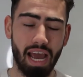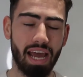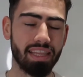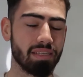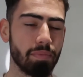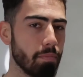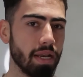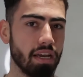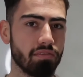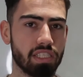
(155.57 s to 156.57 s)
And there's been
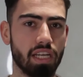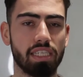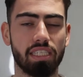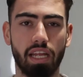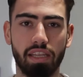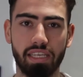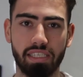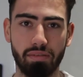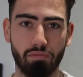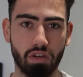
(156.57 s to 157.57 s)
many other studies done
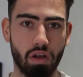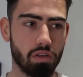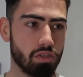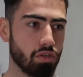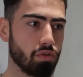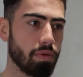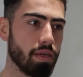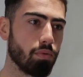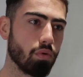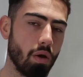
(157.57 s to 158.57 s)
this in regards to
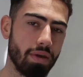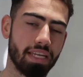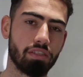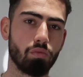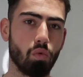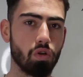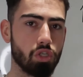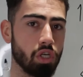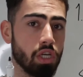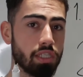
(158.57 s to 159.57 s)
people going in to
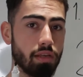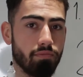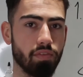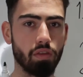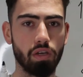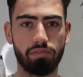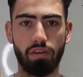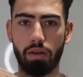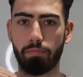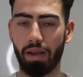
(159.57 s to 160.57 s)
watch something that is
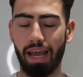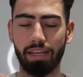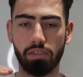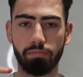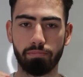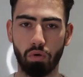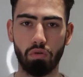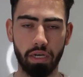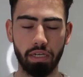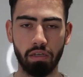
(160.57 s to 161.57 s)
very bland and
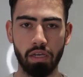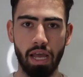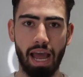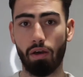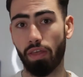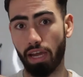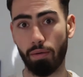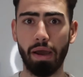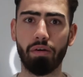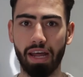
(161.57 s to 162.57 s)
boring, how they
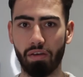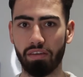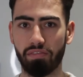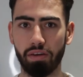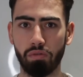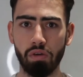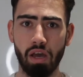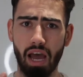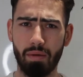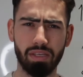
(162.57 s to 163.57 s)
come out and how they feel.
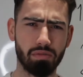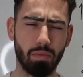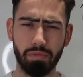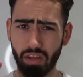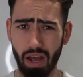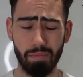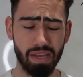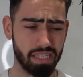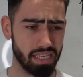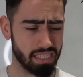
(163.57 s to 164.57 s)
Um, this was done with
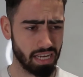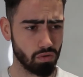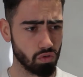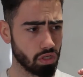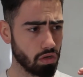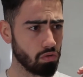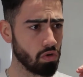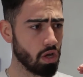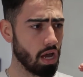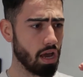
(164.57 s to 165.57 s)
diabetes, and also
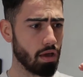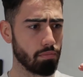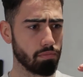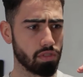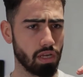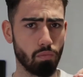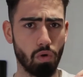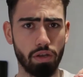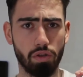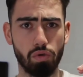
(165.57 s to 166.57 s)
um,
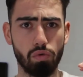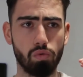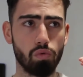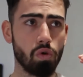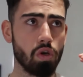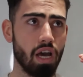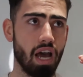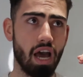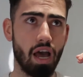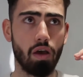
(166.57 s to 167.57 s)
someone who,
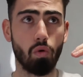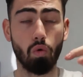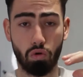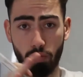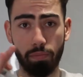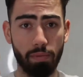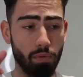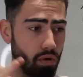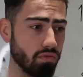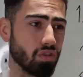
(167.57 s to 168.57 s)
uh, or a group of people
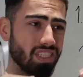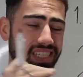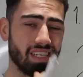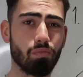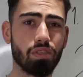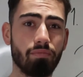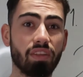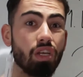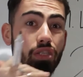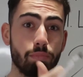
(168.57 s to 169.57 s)
who have gone to see some,
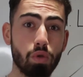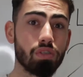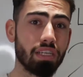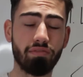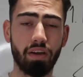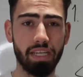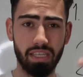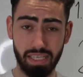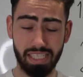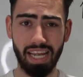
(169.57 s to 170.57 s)
something that is amusing, funny,
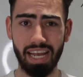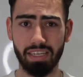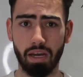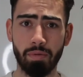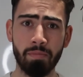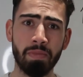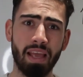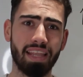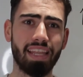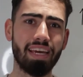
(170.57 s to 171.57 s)
that is stand-up,
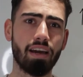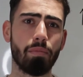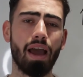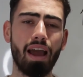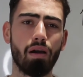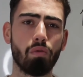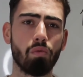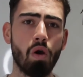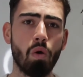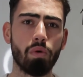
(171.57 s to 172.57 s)
and they come
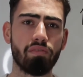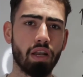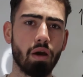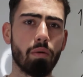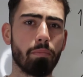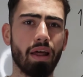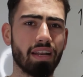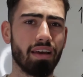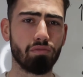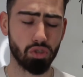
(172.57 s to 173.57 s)
out with a lower
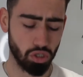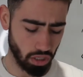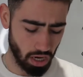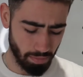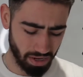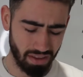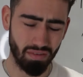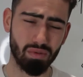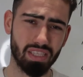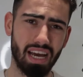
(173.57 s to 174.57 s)
blood level sugar. I believe
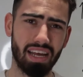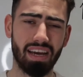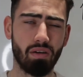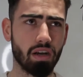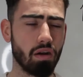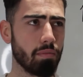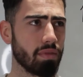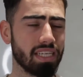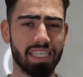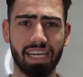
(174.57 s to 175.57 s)
it was that. Now, I can't remember
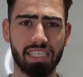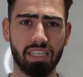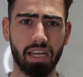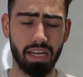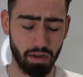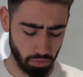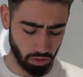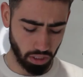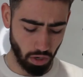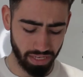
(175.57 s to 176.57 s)
the exact study, and I'm not
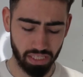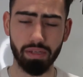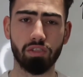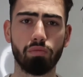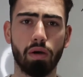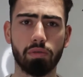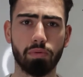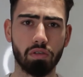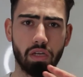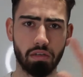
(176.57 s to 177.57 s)
going to go into it too much
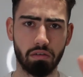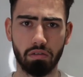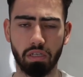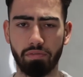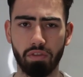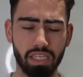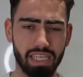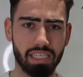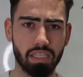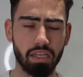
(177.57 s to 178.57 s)
because I couldn't give you the
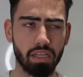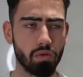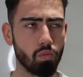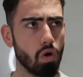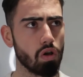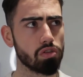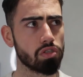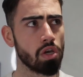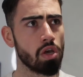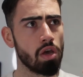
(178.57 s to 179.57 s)
exact study that it
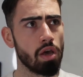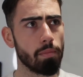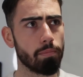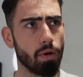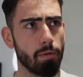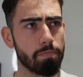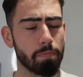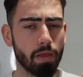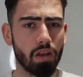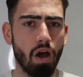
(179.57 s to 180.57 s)
was, but
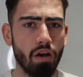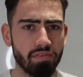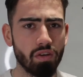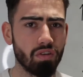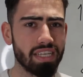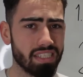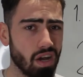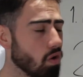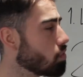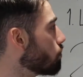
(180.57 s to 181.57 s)
laughter on its
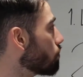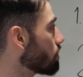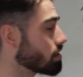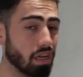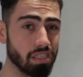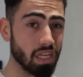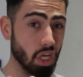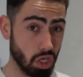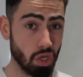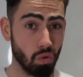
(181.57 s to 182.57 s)
own does
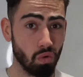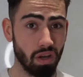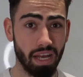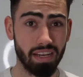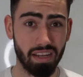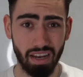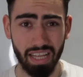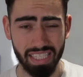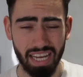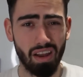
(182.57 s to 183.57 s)
cure, and, and like
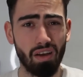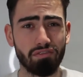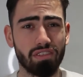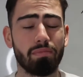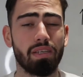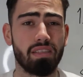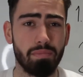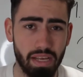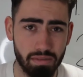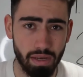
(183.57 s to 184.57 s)
they say, laughter is, a, is the
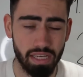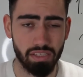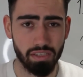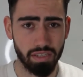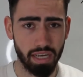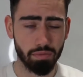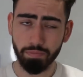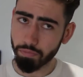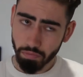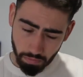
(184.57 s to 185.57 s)
best medicine. Now,